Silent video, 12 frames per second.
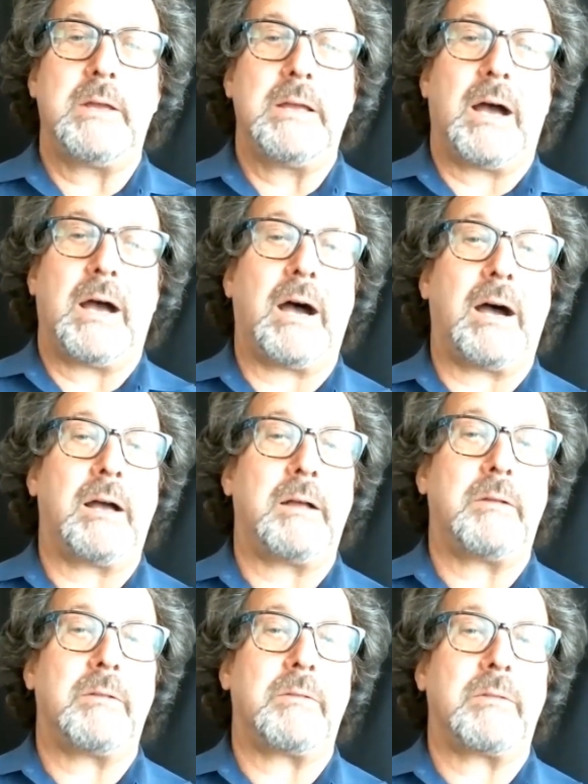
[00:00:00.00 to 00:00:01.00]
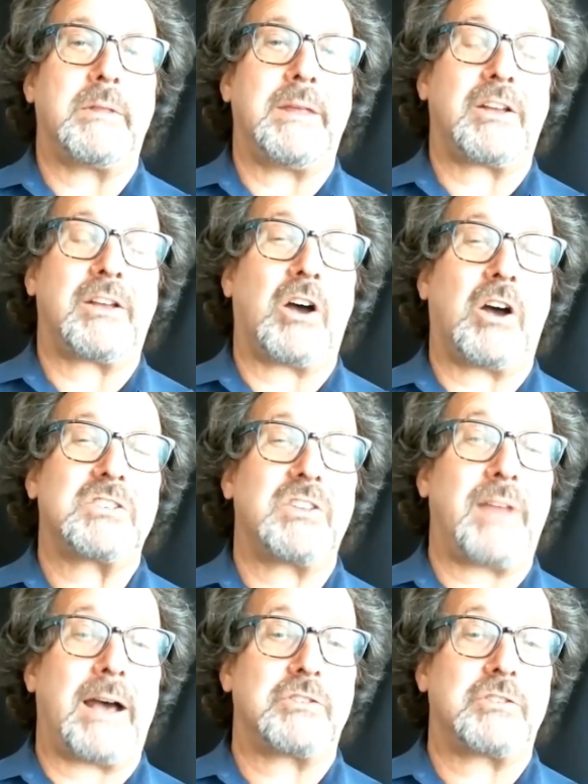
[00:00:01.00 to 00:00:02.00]
uh, it costs a
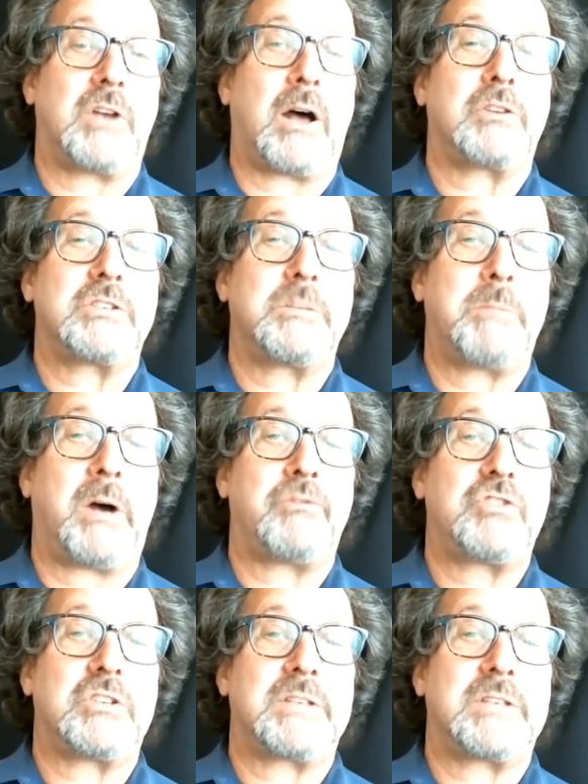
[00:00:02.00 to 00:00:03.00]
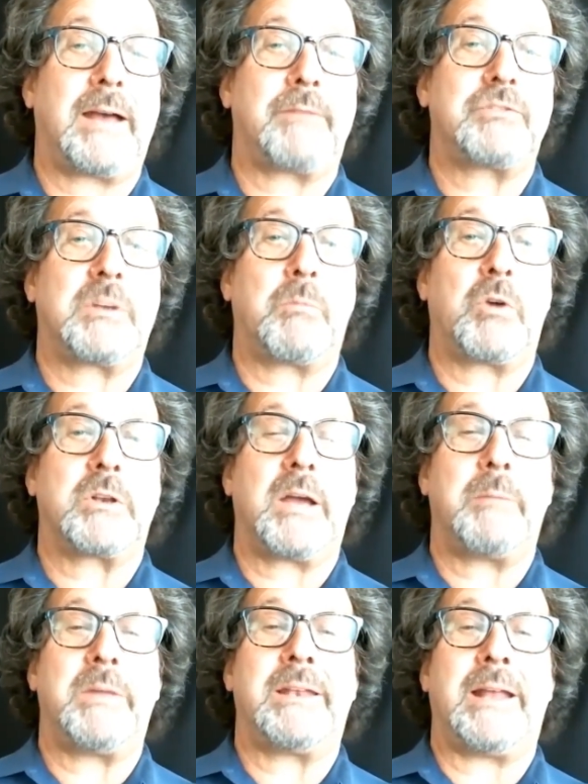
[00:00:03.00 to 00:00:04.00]
thousand dollars a month just to have someone come
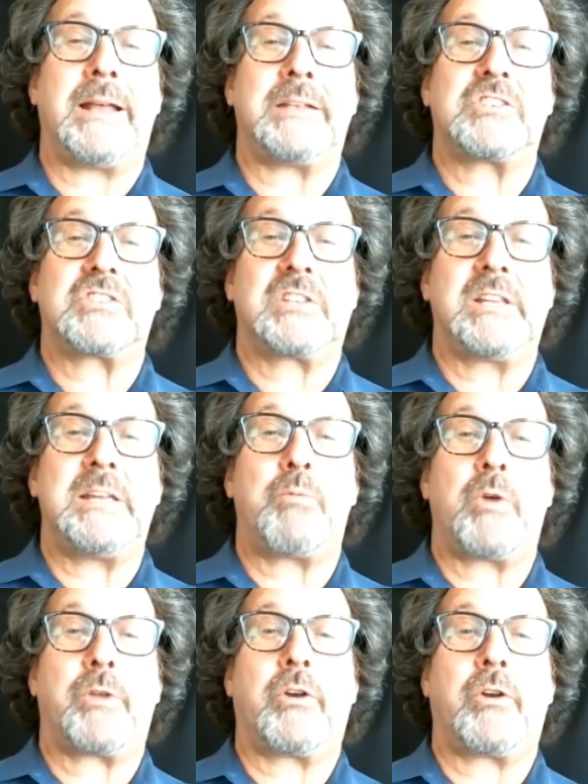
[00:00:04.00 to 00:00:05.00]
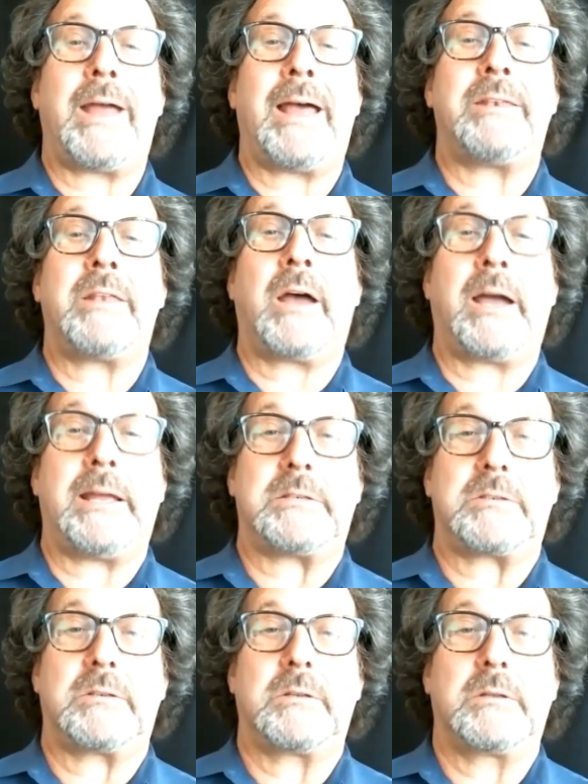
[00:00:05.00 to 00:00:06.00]
in and sleep with her at night,
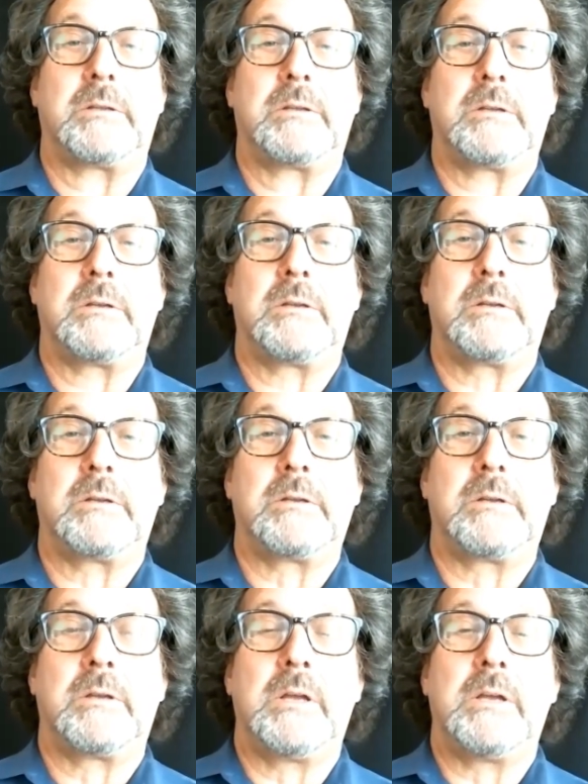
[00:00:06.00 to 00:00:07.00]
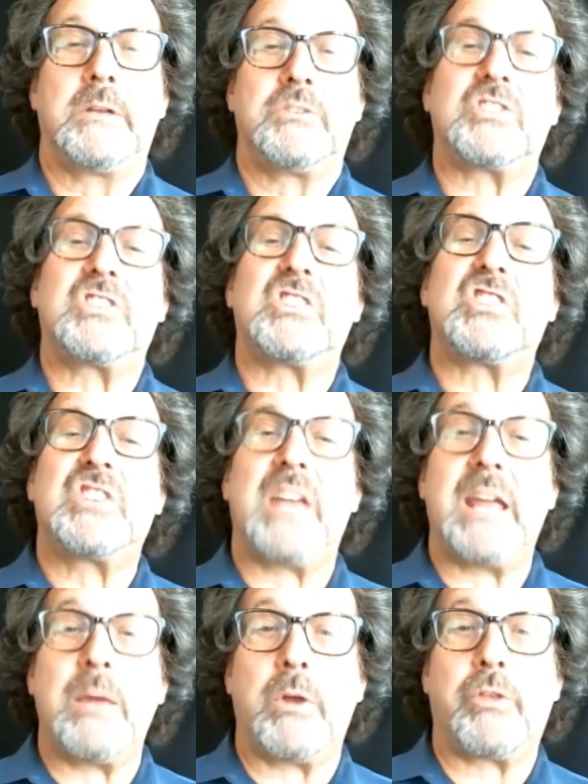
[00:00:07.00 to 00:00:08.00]
just to stay
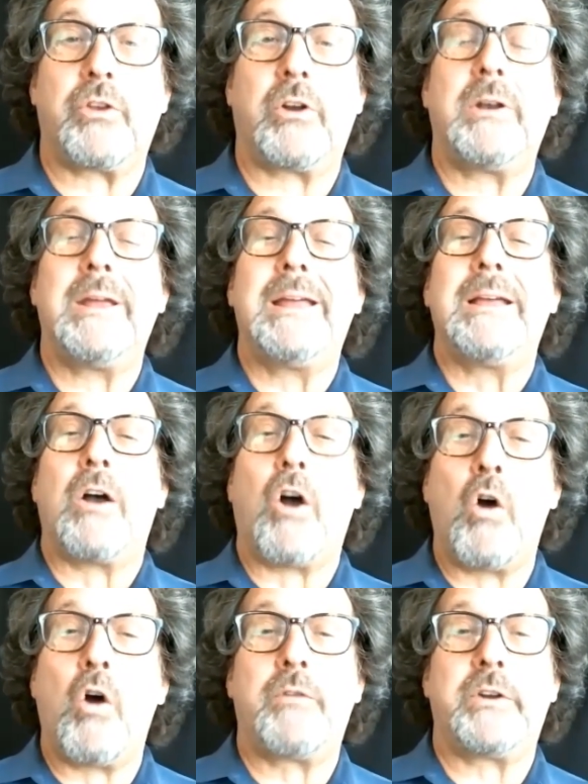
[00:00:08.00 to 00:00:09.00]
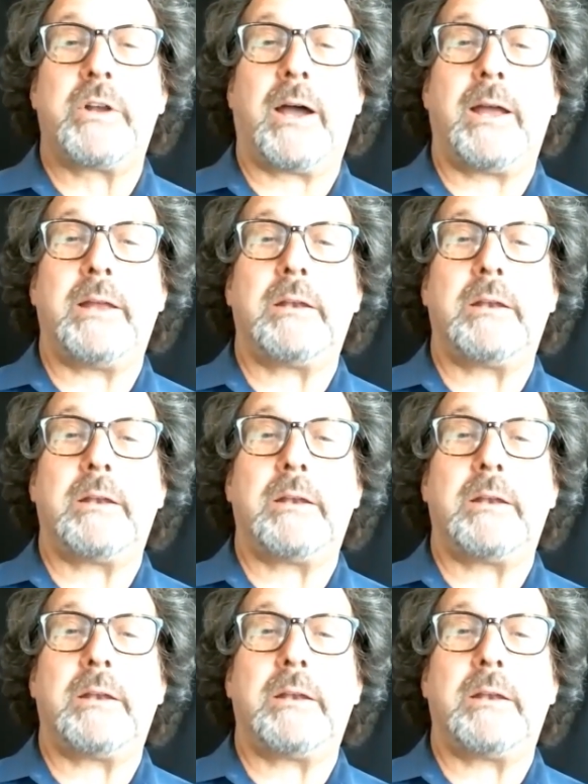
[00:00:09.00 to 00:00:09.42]
with her overnight